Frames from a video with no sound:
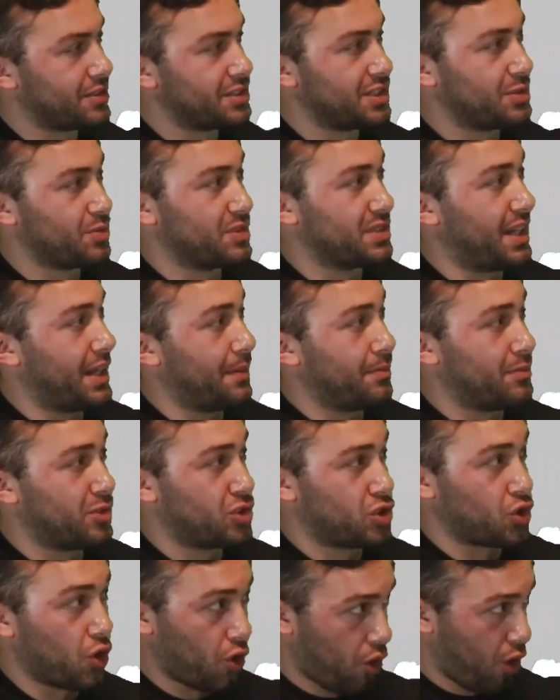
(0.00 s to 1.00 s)
This was a
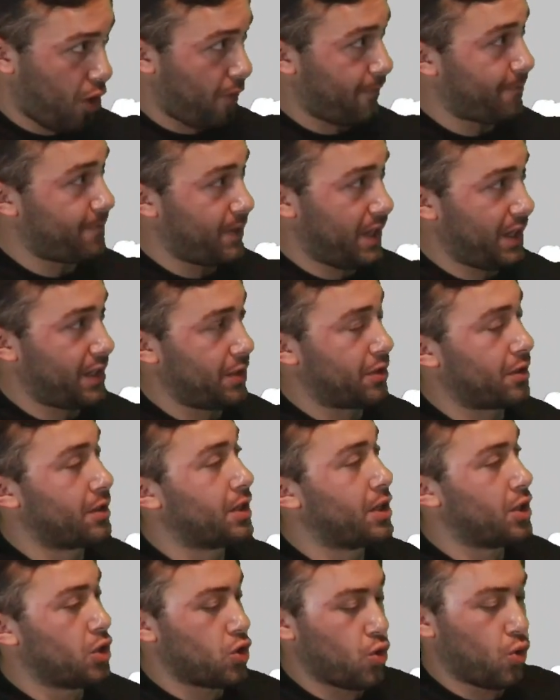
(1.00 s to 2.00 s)
tall figure
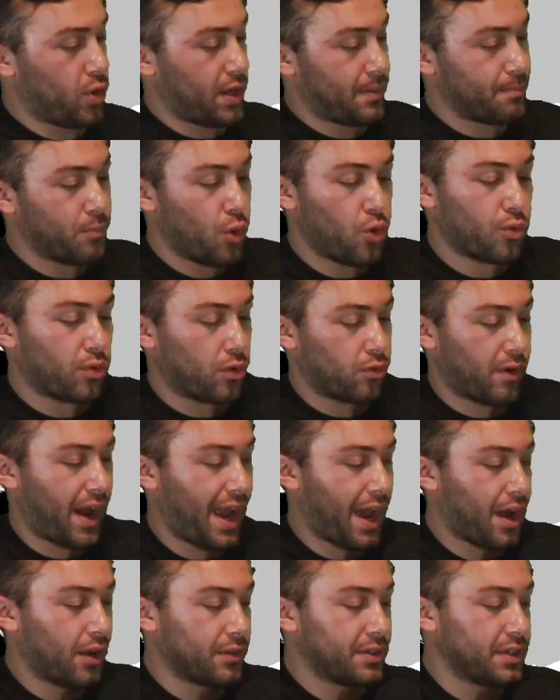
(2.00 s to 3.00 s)
who can move
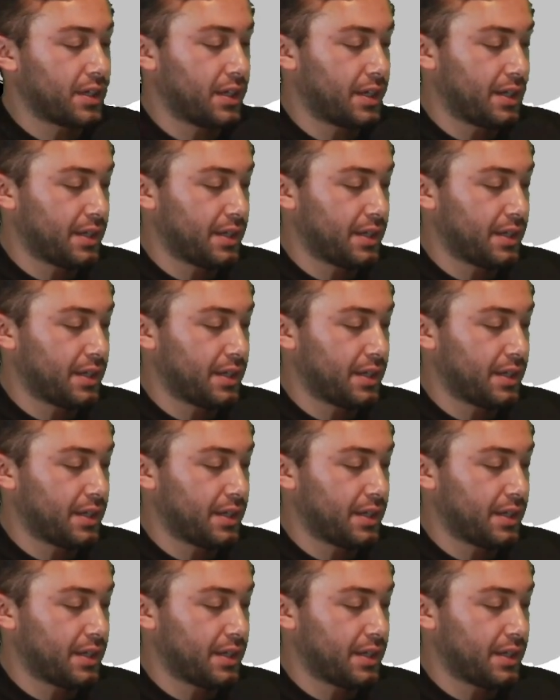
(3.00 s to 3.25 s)
around.